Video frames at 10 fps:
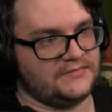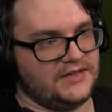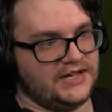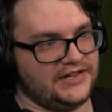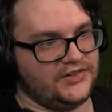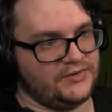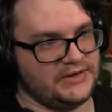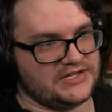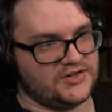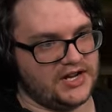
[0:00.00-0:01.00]
Yeah, hear the
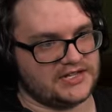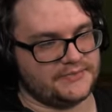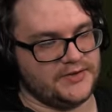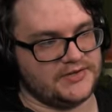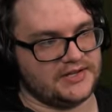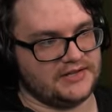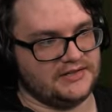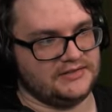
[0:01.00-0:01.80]
Mr. X music.